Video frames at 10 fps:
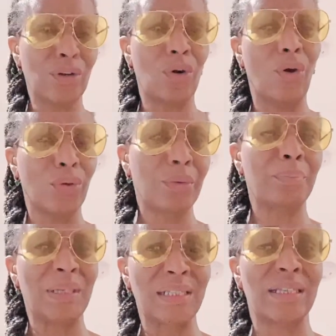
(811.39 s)
on
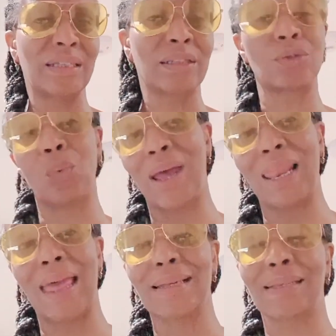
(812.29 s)
PCs as well
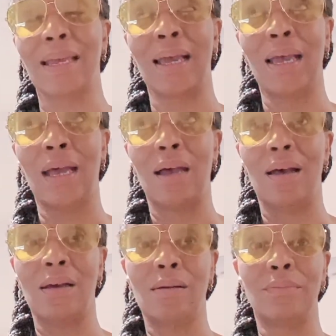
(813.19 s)
as
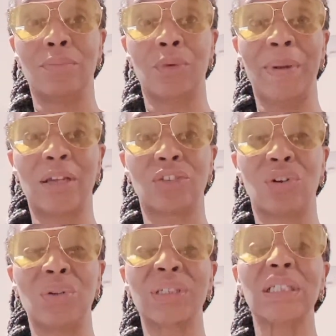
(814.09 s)
domain
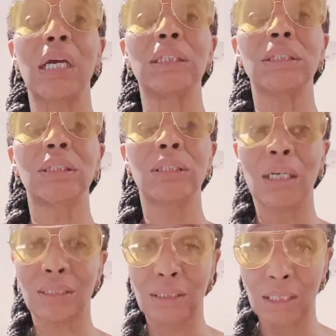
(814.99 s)
controllers,
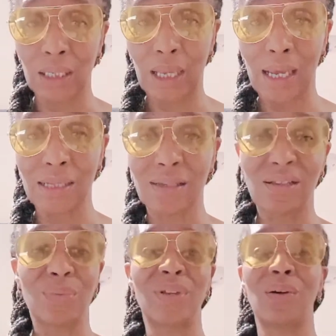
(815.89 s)
just in case,
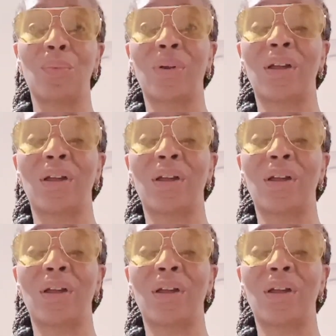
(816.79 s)
because we don't want our